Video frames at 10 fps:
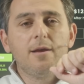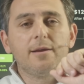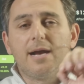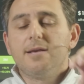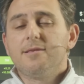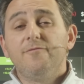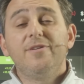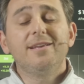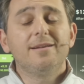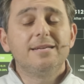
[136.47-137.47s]
Guys,
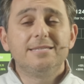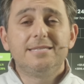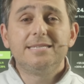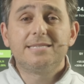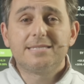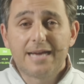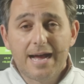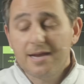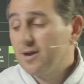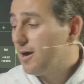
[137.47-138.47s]
Nvidia is the
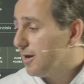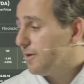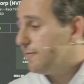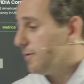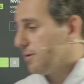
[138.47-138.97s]
stock of